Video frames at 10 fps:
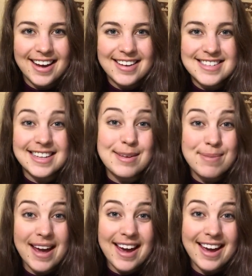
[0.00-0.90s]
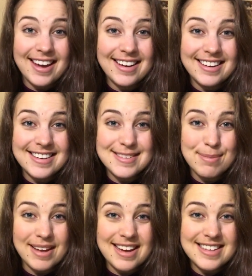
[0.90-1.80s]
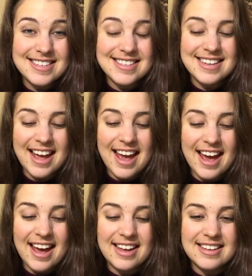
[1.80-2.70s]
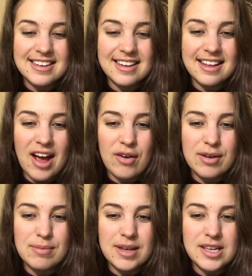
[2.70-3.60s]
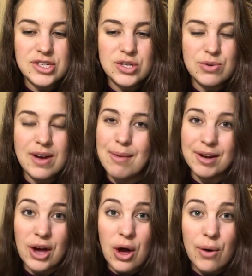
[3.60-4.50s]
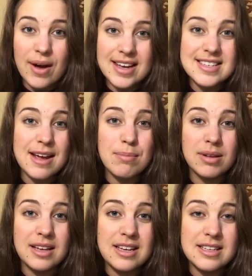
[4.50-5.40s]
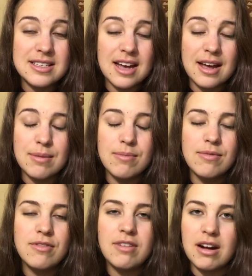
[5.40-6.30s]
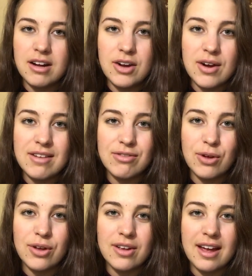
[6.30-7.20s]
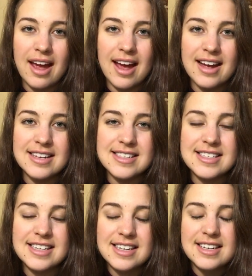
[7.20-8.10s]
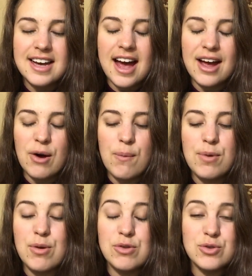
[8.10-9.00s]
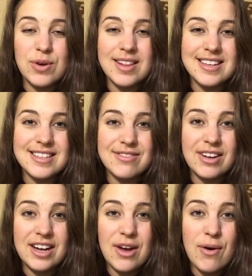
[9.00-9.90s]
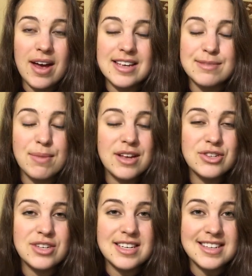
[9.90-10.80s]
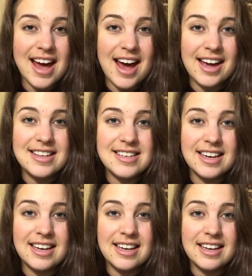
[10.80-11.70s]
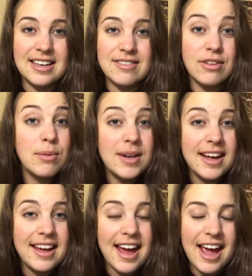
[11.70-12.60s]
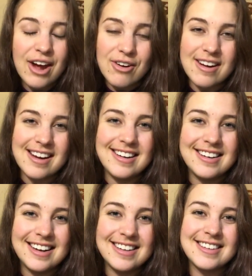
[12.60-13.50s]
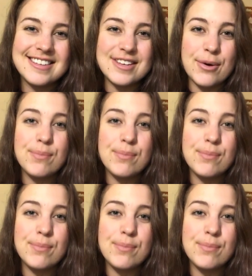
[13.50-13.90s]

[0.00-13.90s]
sleep at his place and allowing me to come and go as I please. I am very grateful, and I hope you enjoy this video as much as I did filming it and creating it. So,